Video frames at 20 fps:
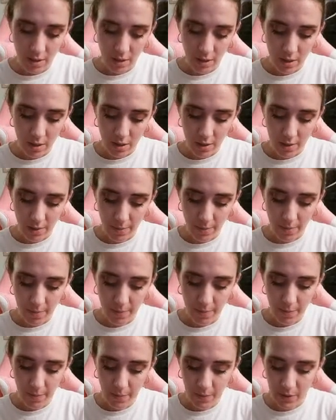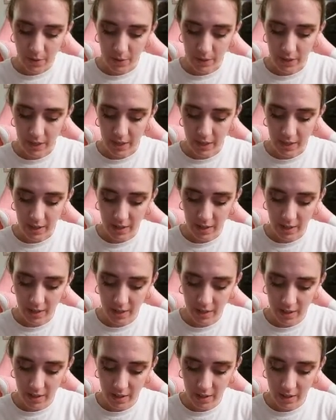Okay.
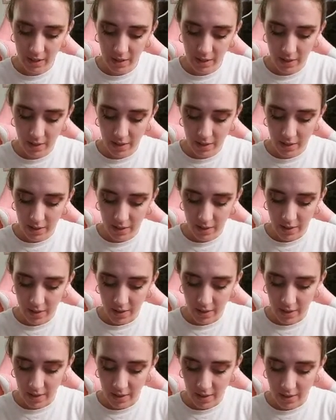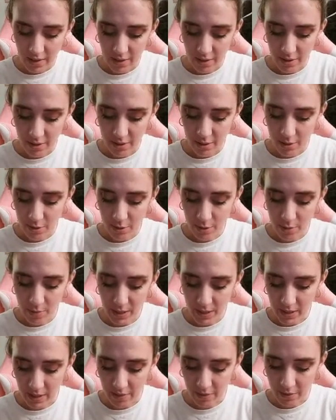I don't know, the ultimate
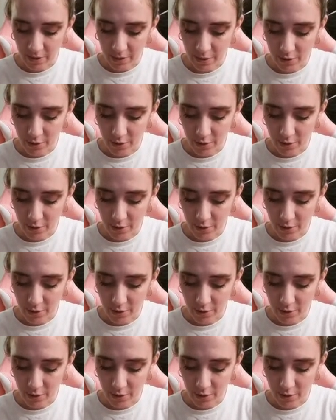comfort